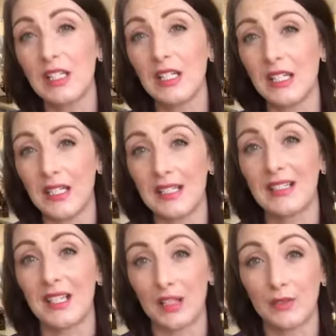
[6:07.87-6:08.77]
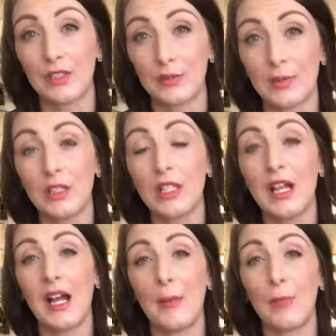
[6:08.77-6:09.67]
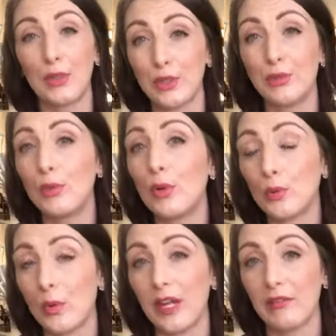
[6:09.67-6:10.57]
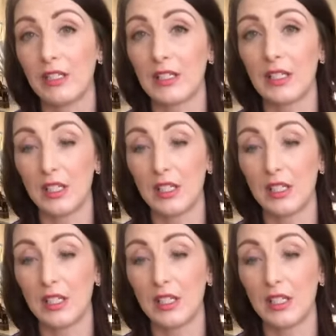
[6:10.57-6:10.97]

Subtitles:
It is salvageable, but you won't wear it.